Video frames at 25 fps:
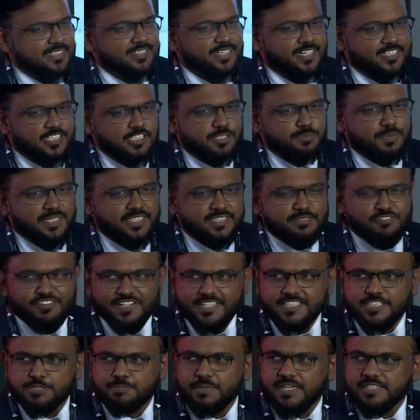that is being
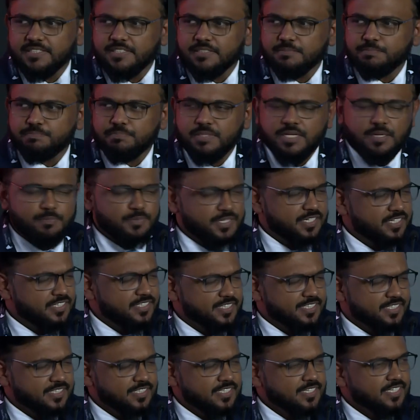faced by the
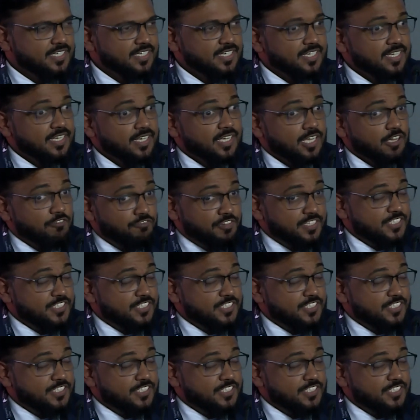community. We